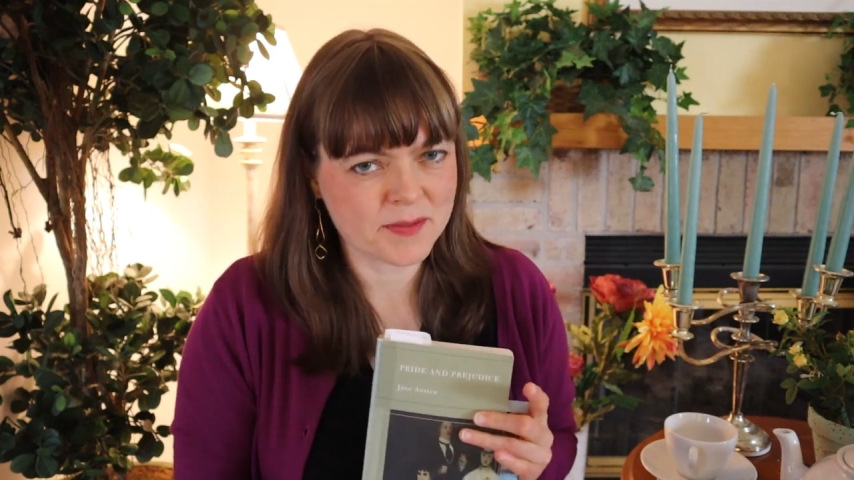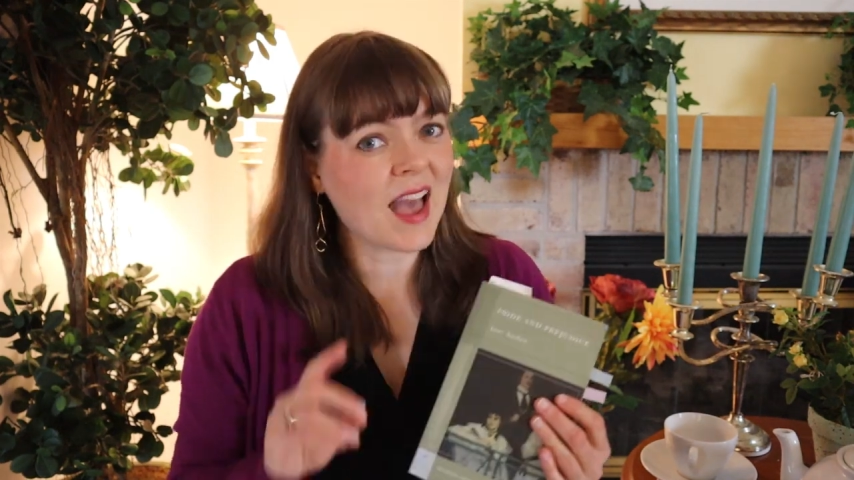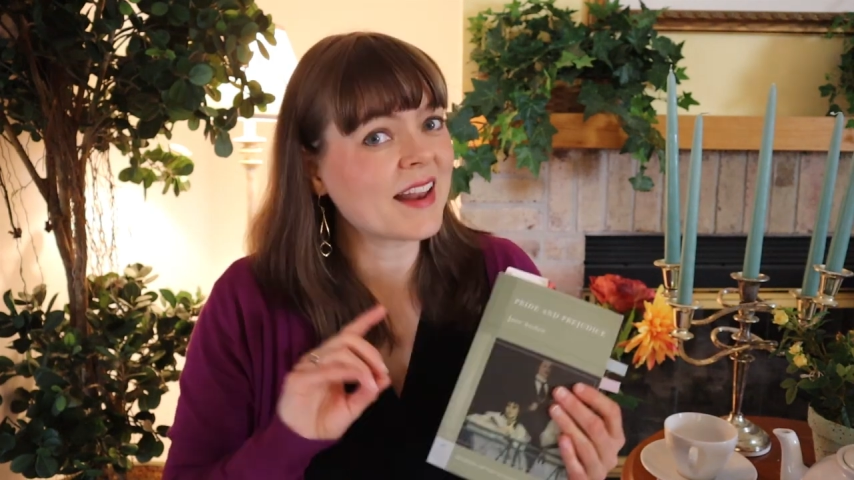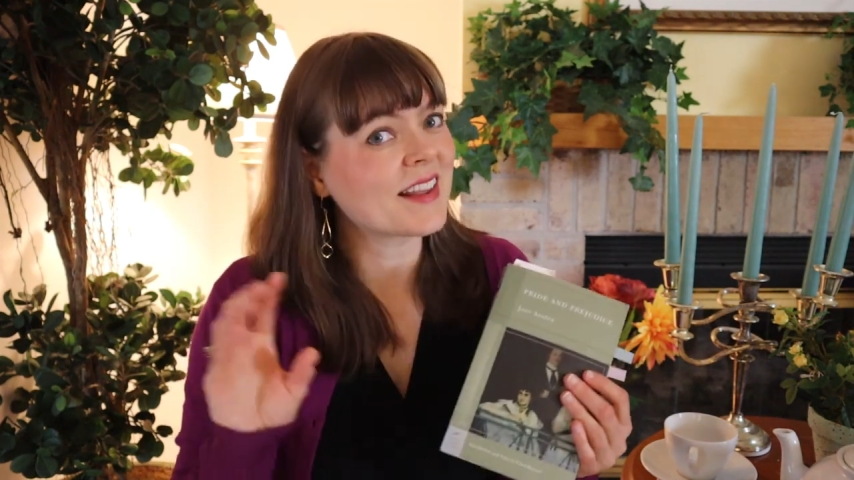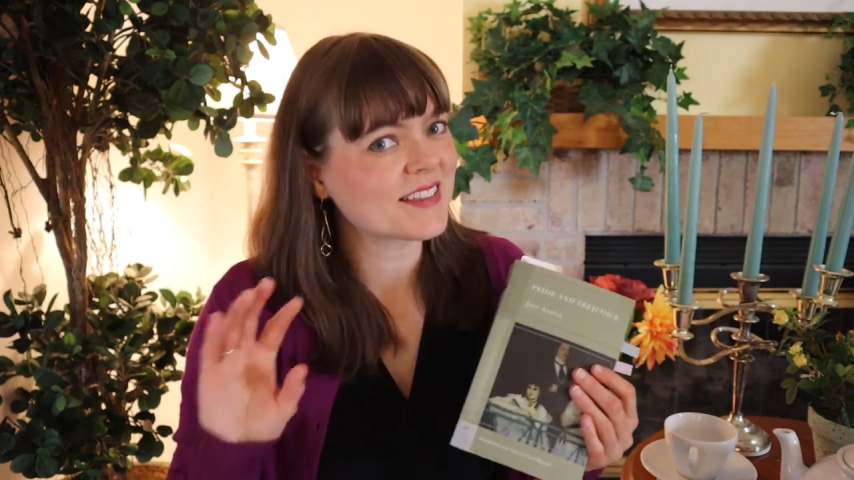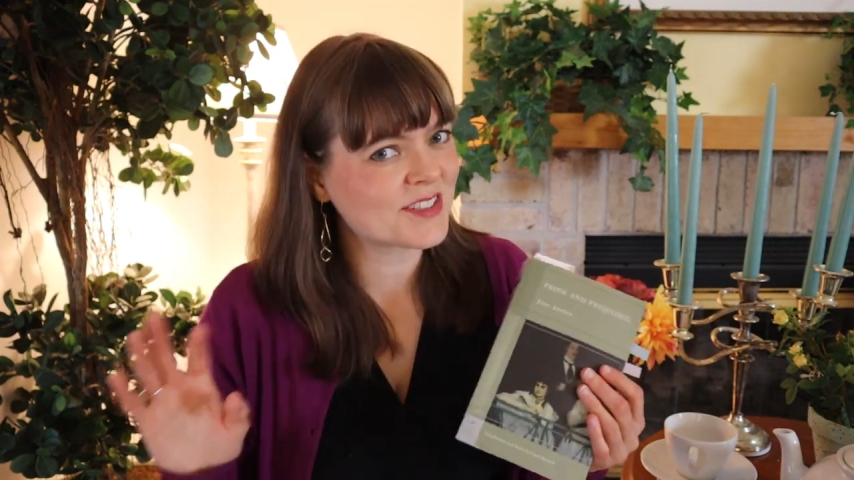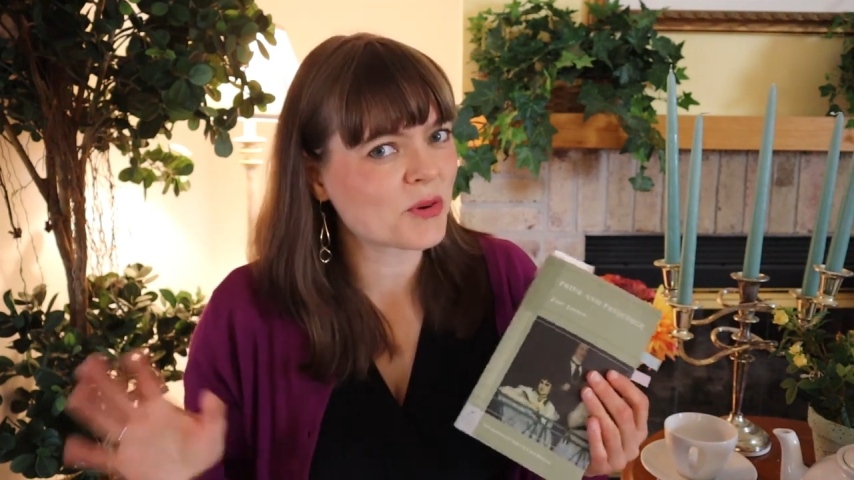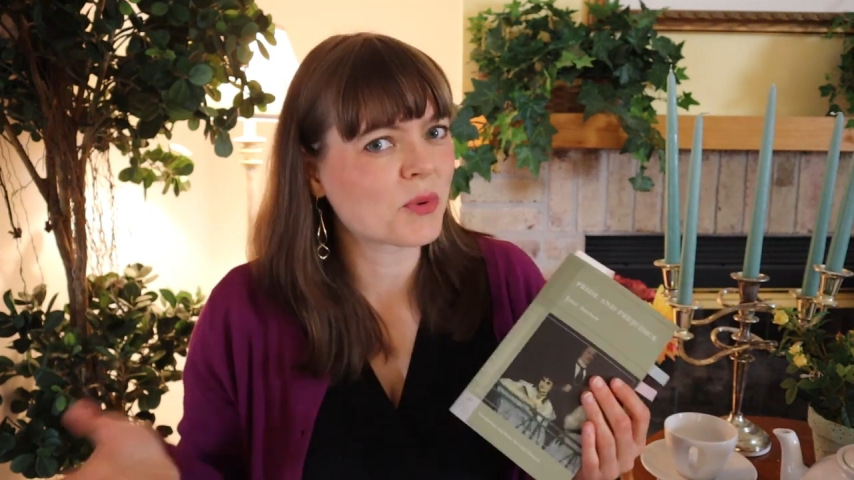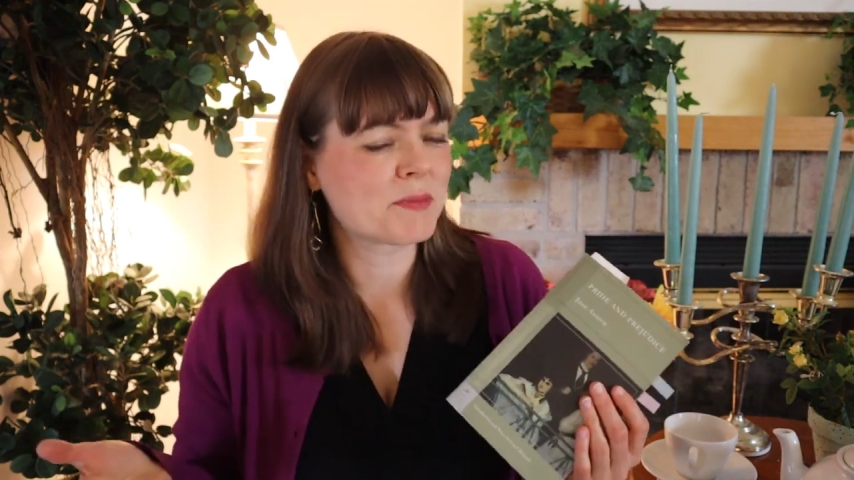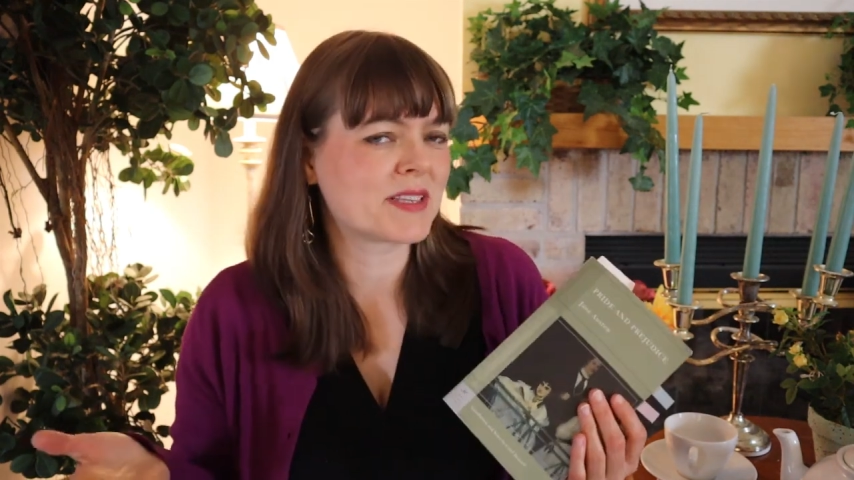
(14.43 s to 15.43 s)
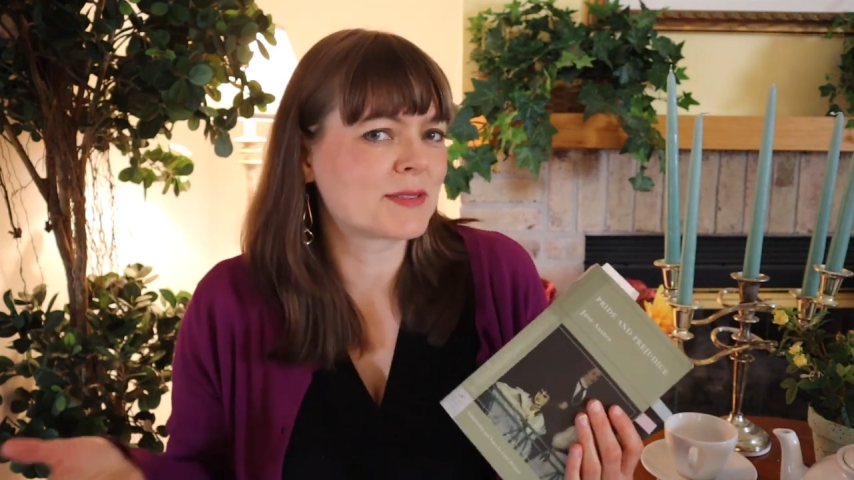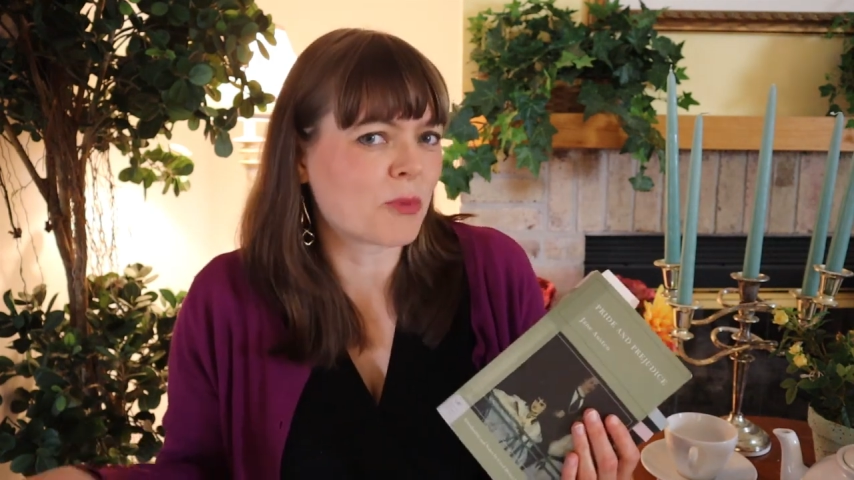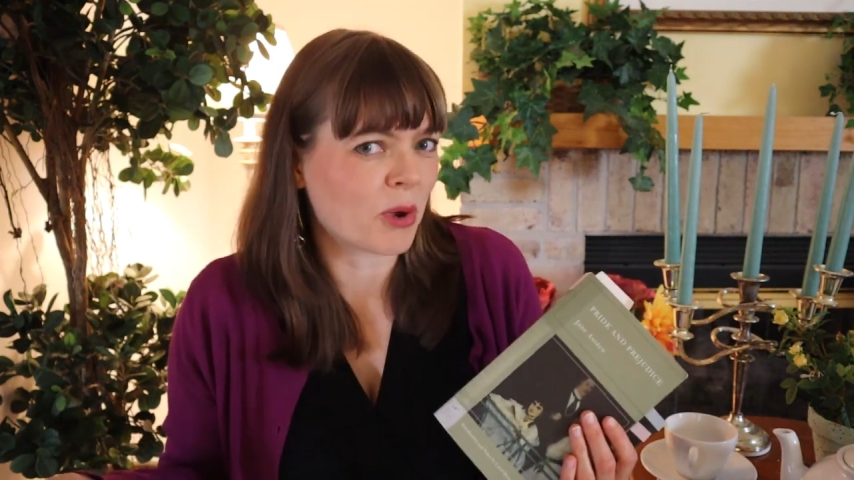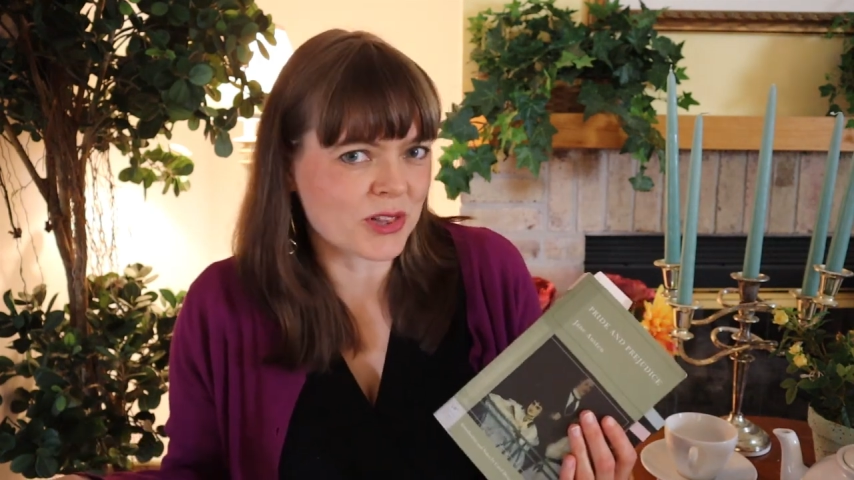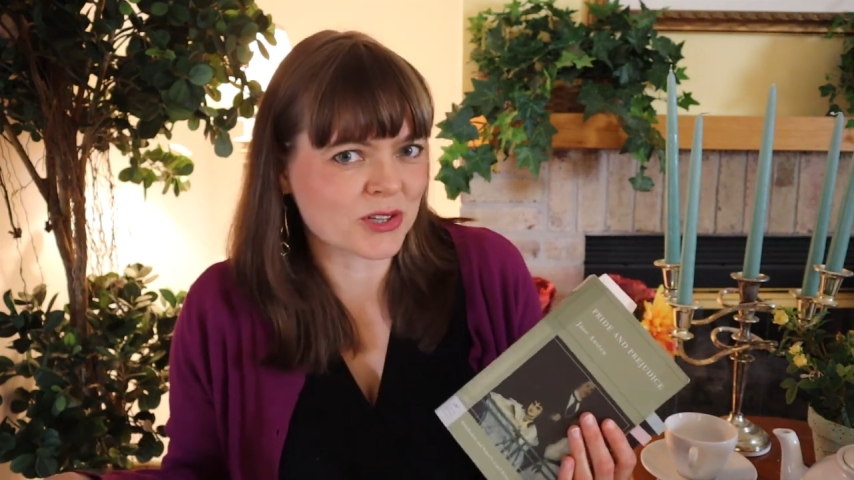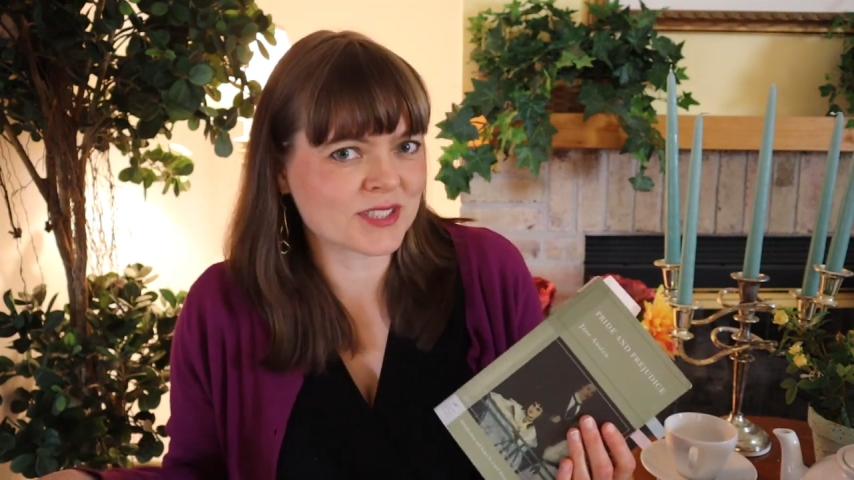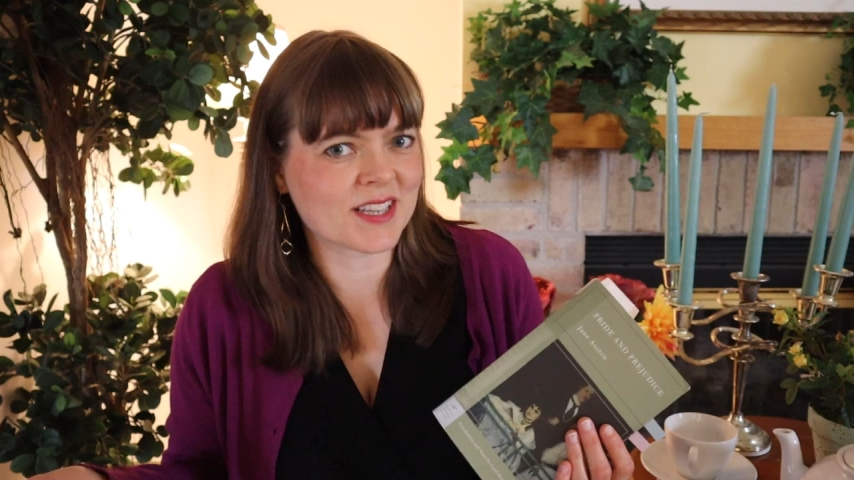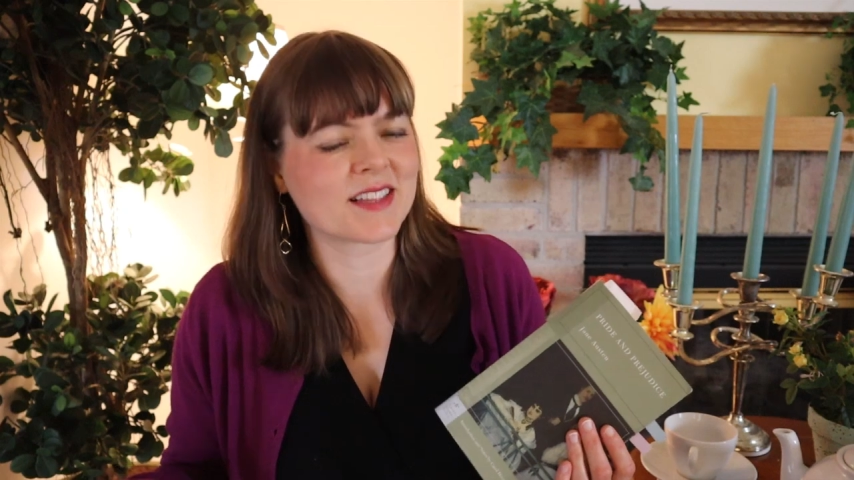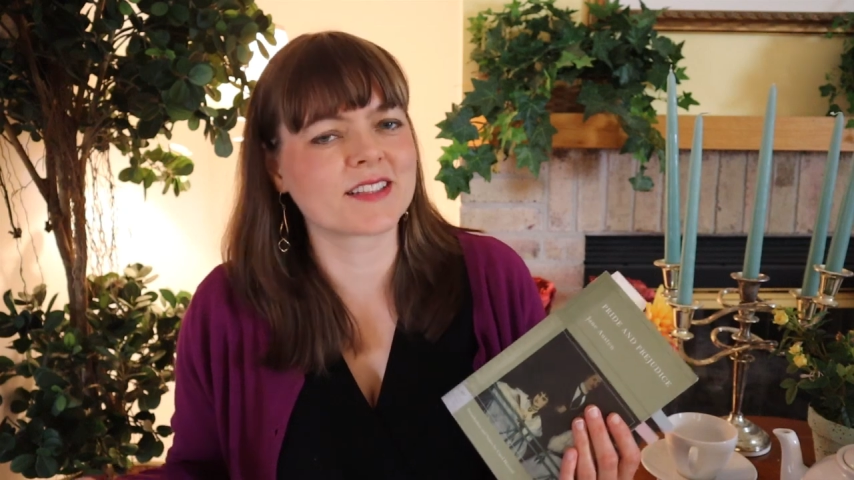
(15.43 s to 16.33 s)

And yes, there will be spoilers in